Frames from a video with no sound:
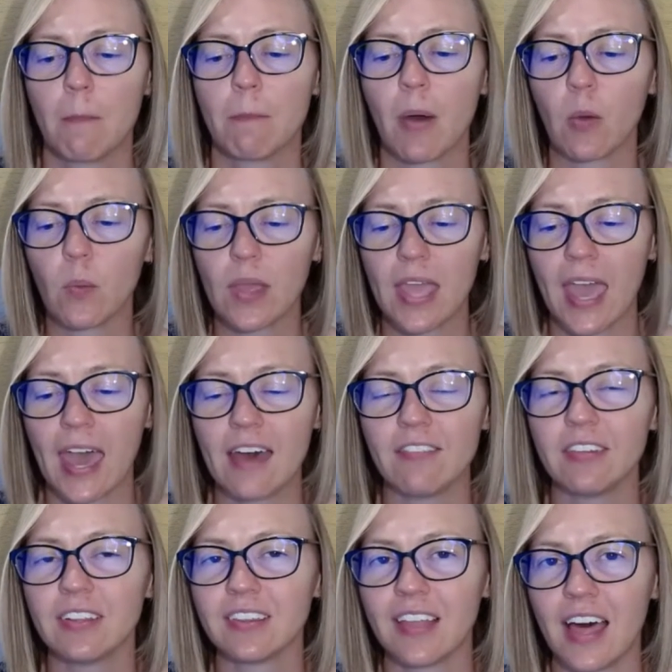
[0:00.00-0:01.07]
but we have
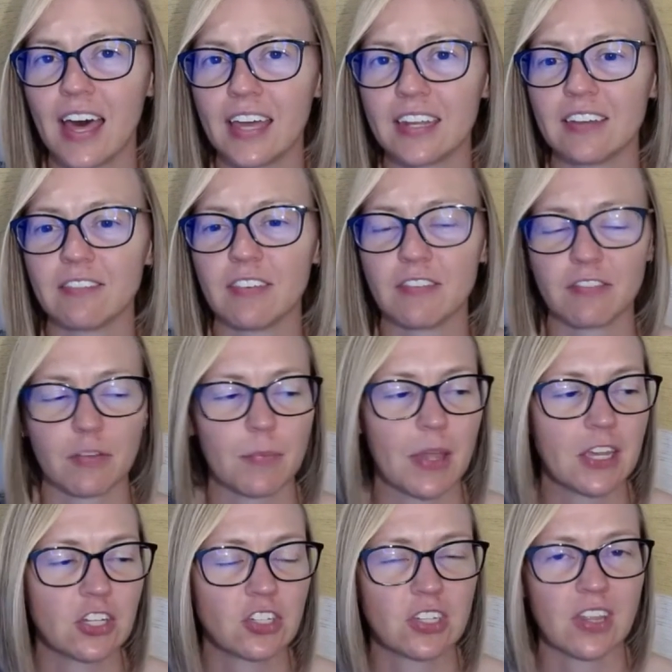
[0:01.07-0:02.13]
a lot of
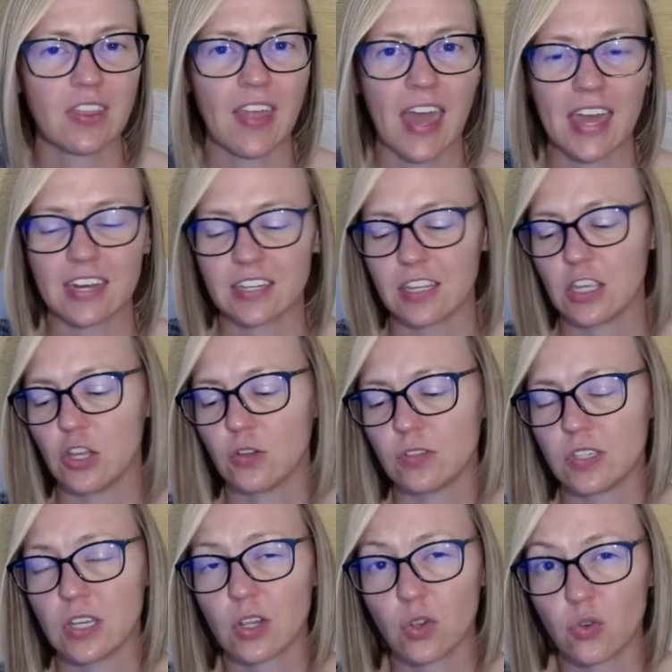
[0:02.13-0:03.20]
information that
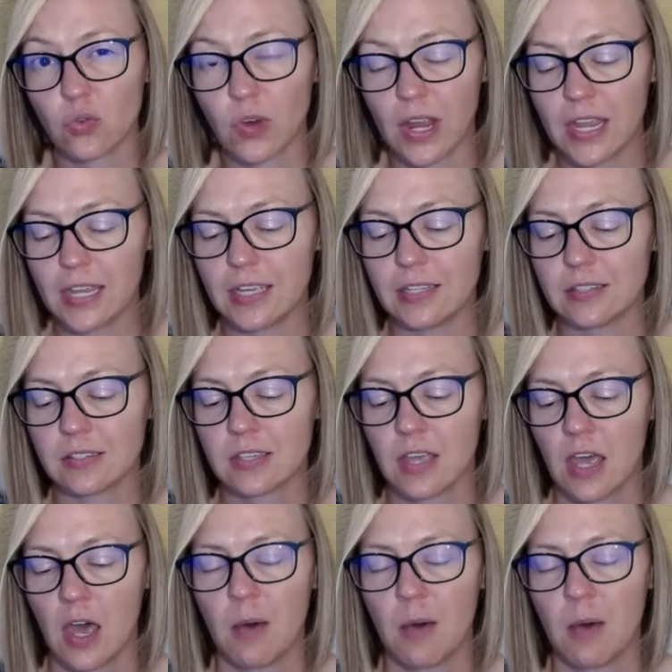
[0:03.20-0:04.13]
using grains,